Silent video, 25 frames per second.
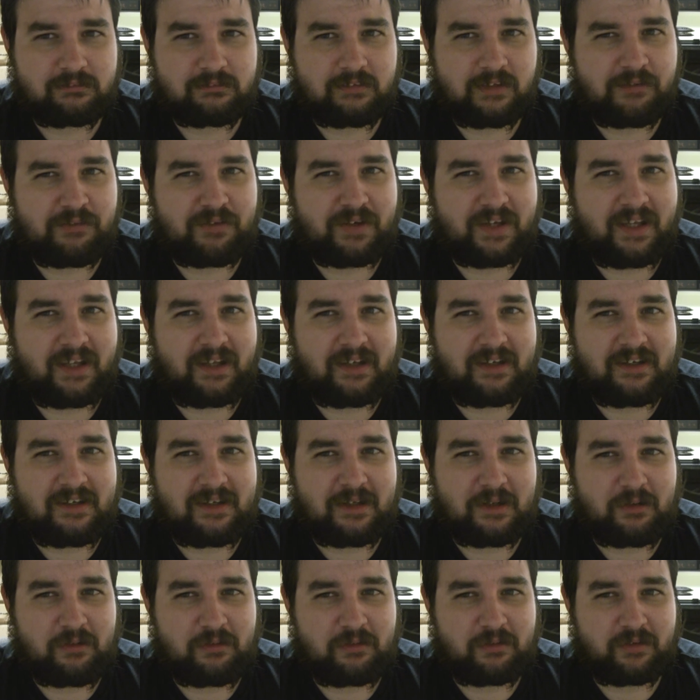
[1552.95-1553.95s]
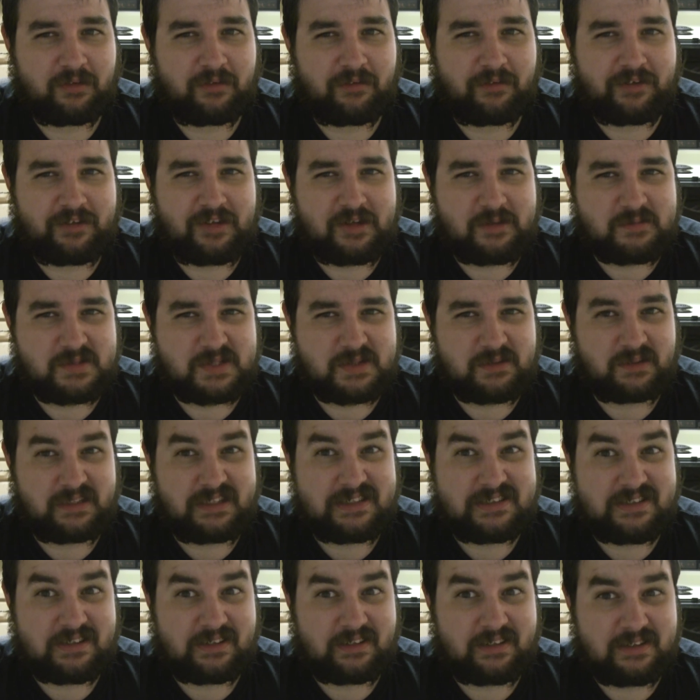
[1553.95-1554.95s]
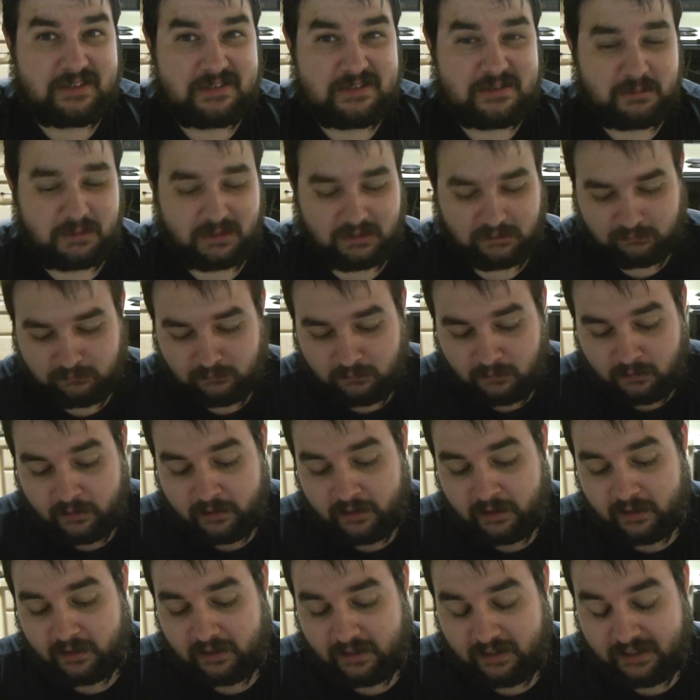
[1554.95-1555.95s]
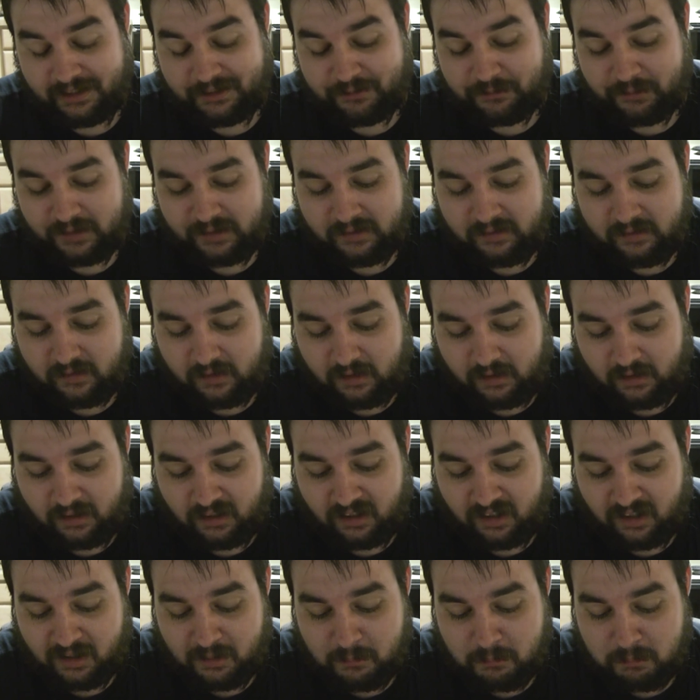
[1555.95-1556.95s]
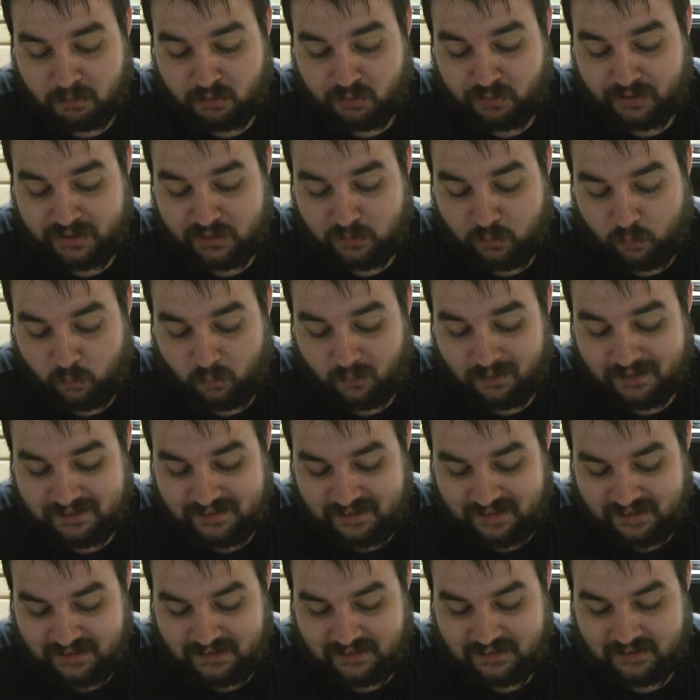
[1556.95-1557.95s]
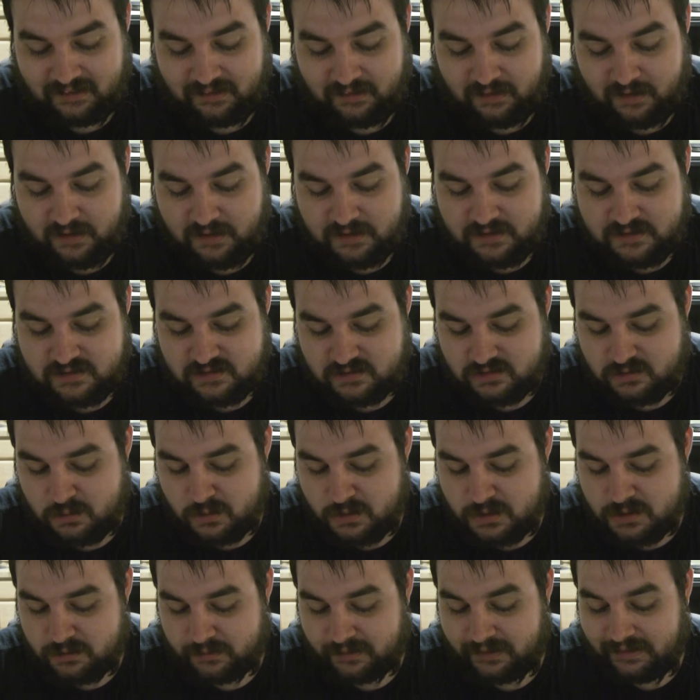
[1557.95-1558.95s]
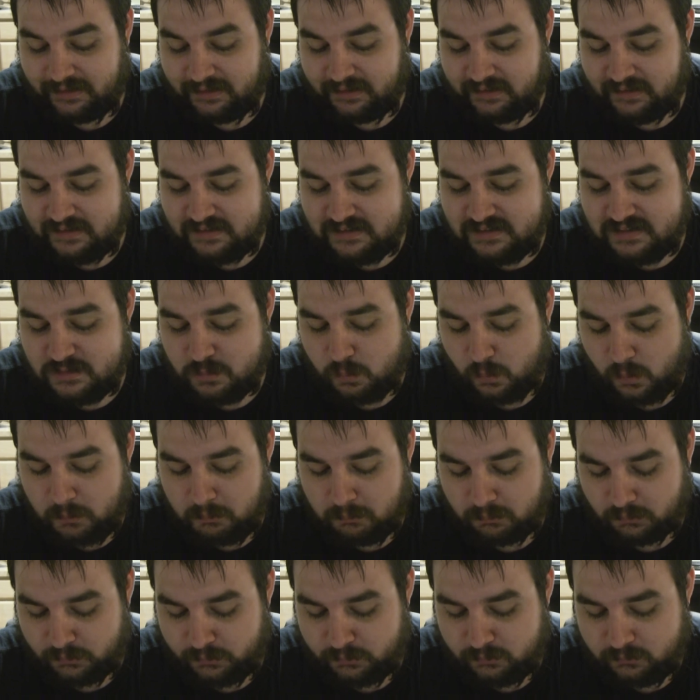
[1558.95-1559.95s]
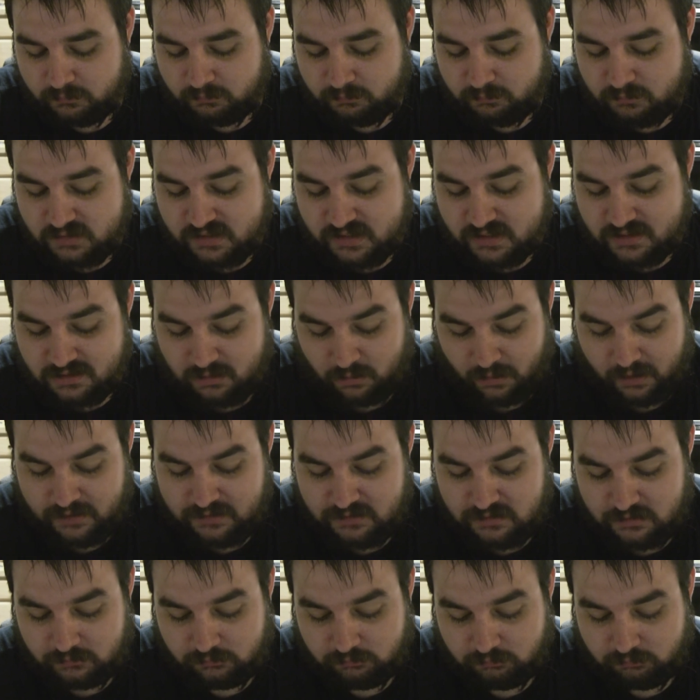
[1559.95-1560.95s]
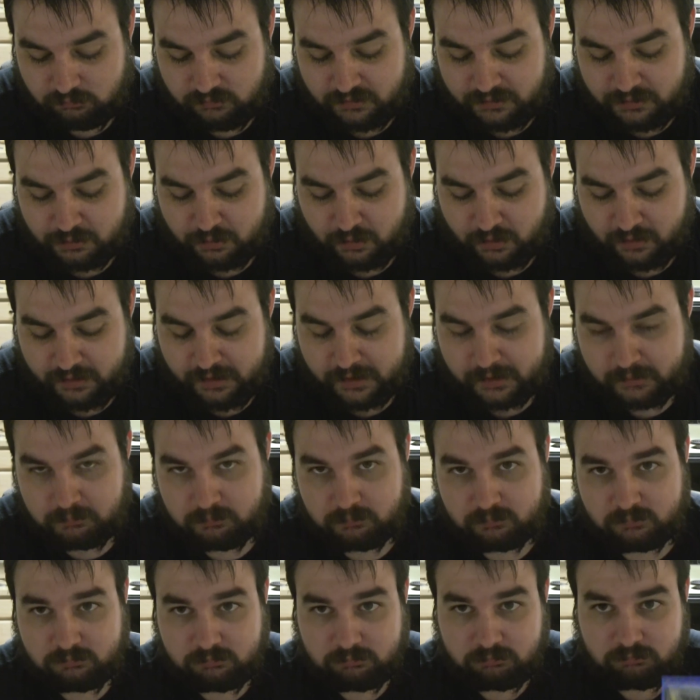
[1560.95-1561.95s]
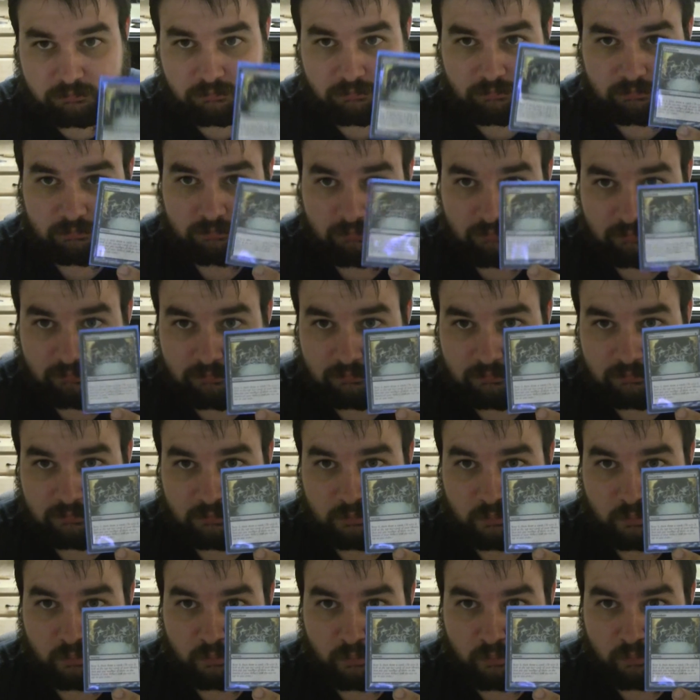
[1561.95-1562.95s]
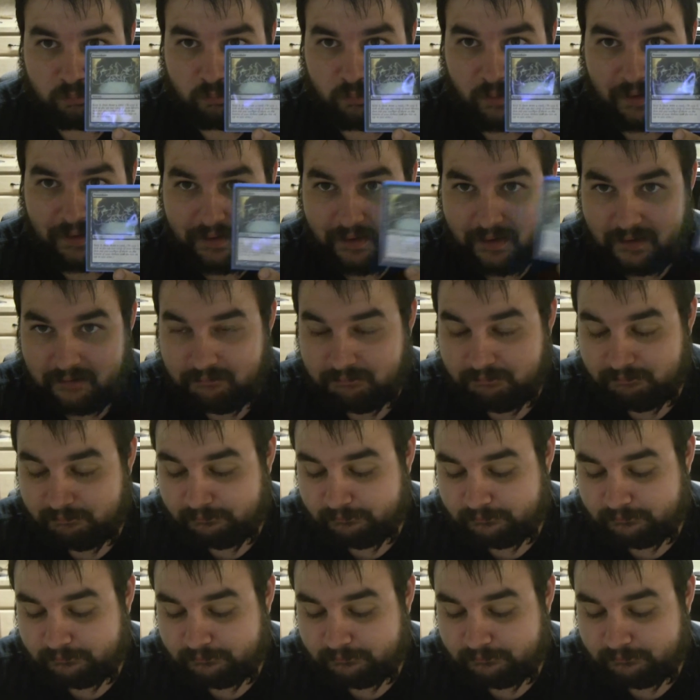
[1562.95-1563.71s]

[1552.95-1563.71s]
If I had a nickel for every time somebody said that to me. Anyway, Preordain is a sorcery, and it's 1 blue. It says scry 2, then draw a card. Why not?